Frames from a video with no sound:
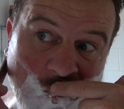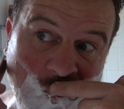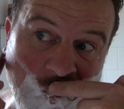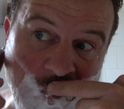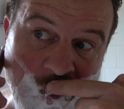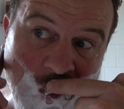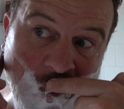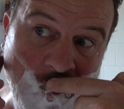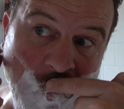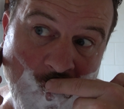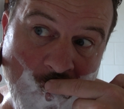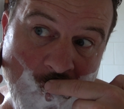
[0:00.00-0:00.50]

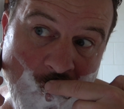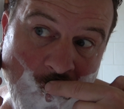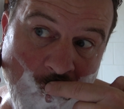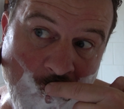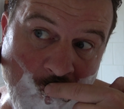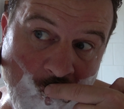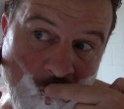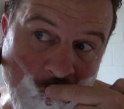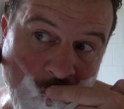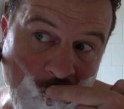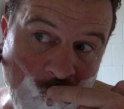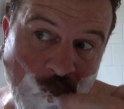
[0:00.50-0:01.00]
but
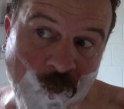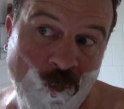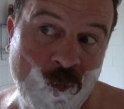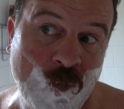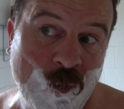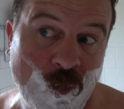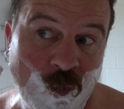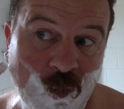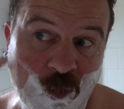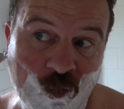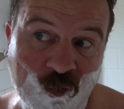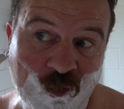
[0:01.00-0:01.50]

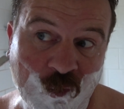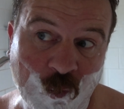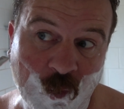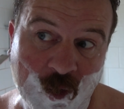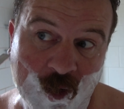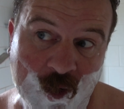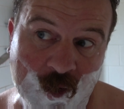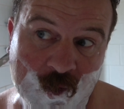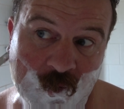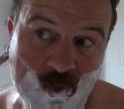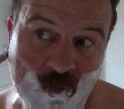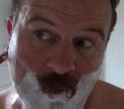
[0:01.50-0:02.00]
the
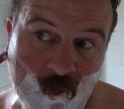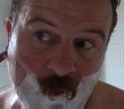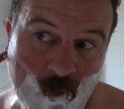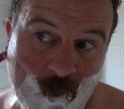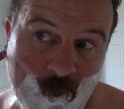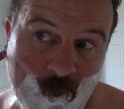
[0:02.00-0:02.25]
Swedes,